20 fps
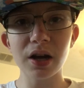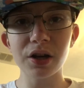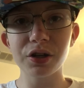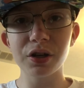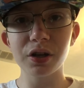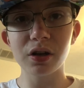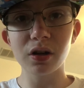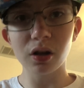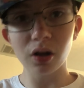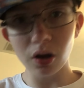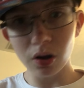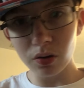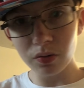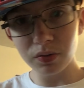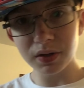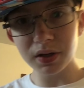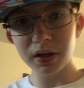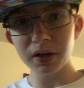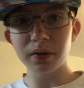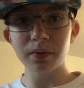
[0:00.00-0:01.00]
actually
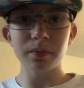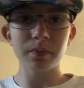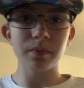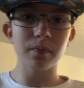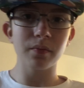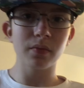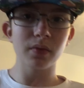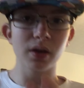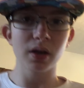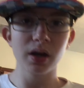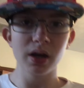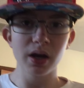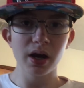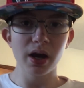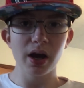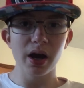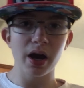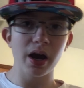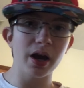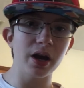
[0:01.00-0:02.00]
closing,
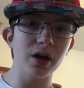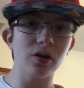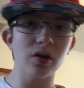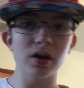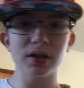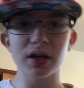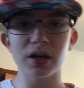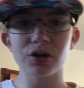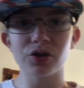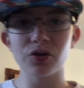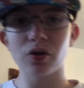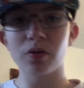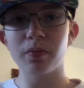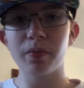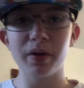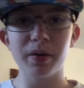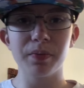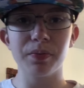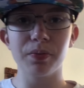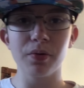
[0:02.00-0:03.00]
and that's actually going to
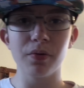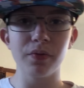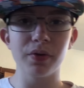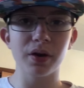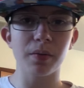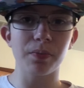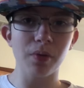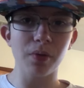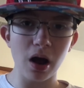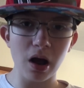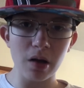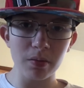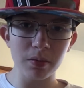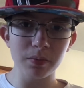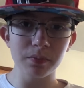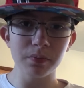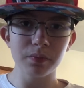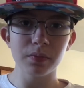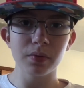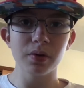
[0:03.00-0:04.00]
be proving a
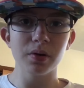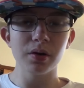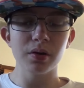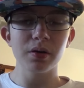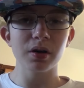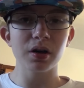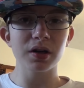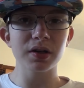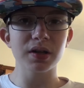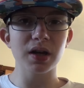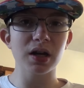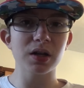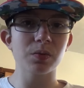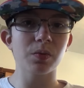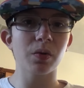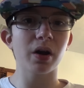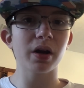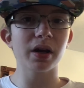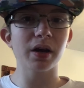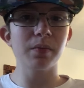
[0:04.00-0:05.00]
problem because
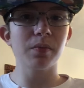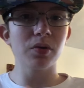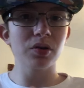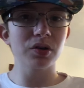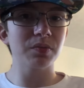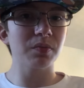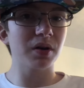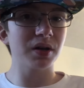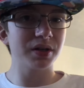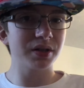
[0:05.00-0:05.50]
that's where I get most of